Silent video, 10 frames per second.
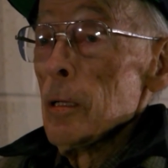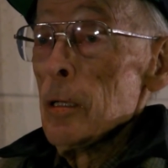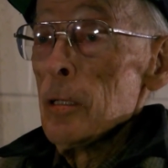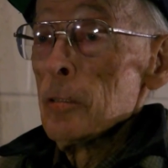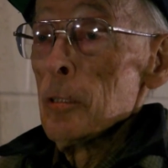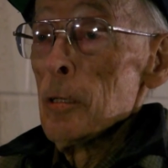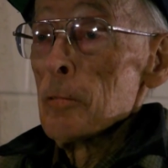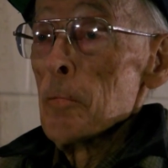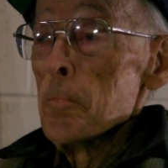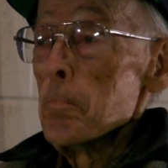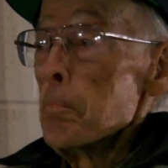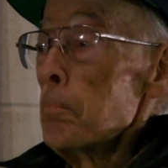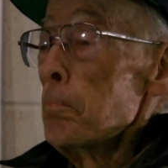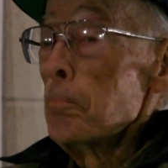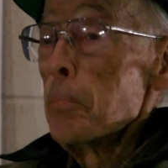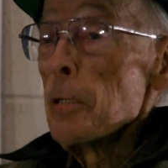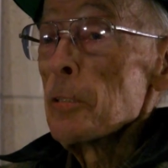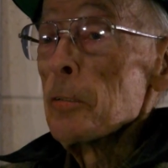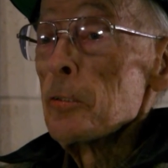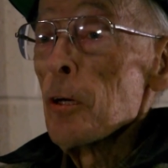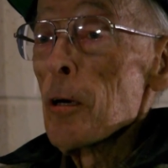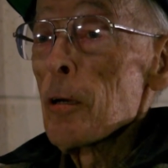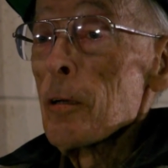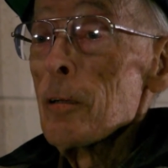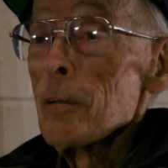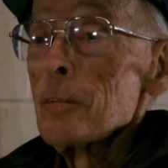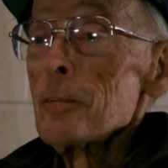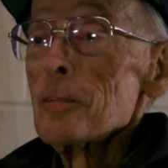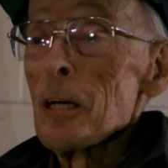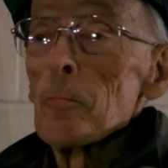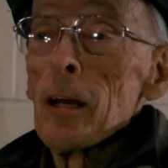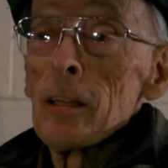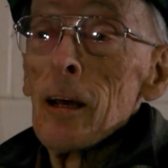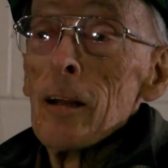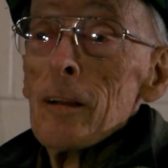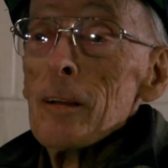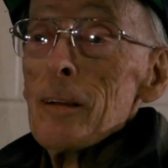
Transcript: He said, "It's a piece of junk," something like that.